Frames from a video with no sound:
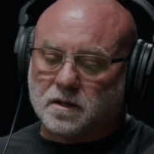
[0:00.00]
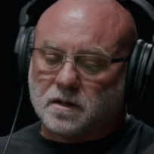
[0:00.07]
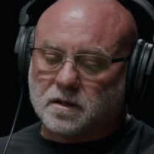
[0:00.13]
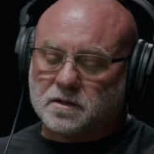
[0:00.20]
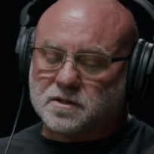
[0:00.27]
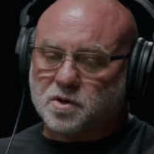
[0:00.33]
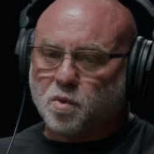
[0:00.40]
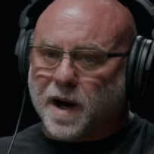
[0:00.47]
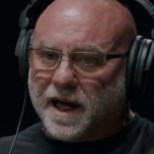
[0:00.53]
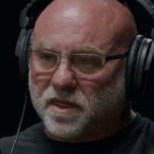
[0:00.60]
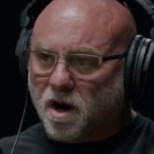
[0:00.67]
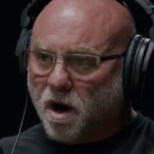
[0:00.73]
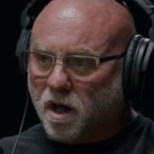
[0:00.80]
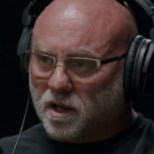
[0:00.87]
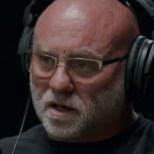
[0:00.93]
So, why the
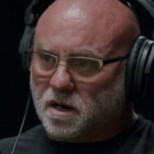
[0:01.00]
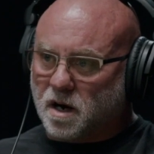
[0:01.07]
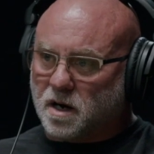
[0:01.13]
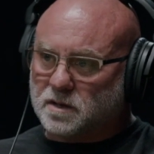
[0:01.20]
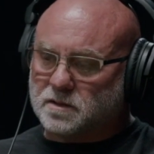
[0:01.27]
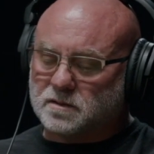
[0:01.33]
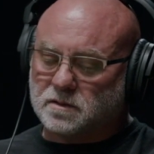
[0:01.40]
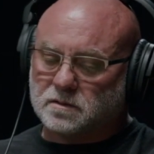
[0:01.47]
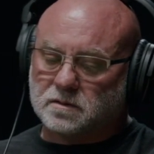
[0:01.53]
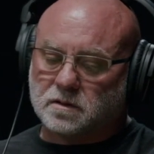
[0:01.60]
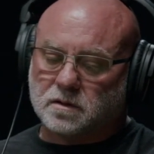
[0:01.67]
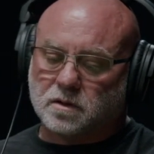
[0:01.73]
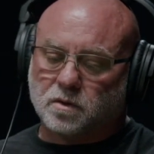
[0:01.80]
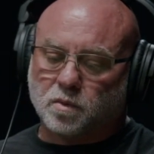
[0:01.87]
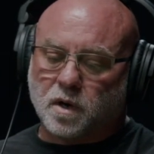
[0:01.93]
Holocaust?
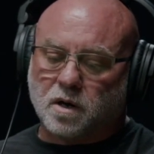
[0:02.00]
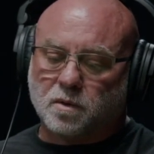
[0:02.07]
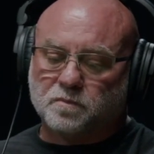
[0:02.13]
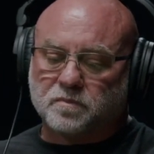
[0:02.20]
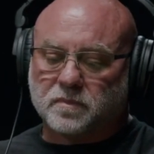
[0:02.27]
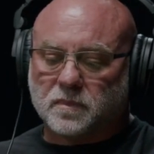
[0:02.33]
Well,